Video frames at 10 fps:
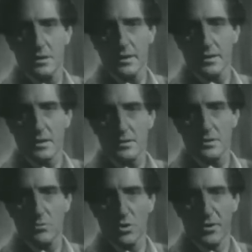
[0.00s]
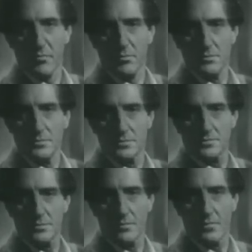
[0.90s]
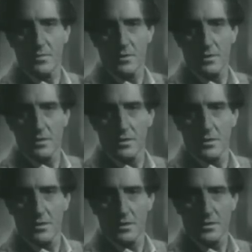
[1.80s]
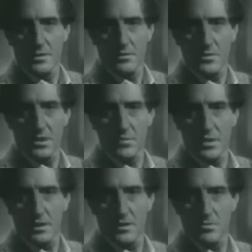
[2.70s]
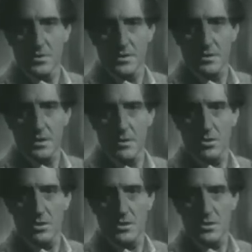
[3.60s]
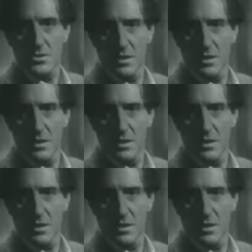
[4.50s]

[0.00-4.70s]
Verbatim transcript: I neglected to warn him. It seems some careless person came across his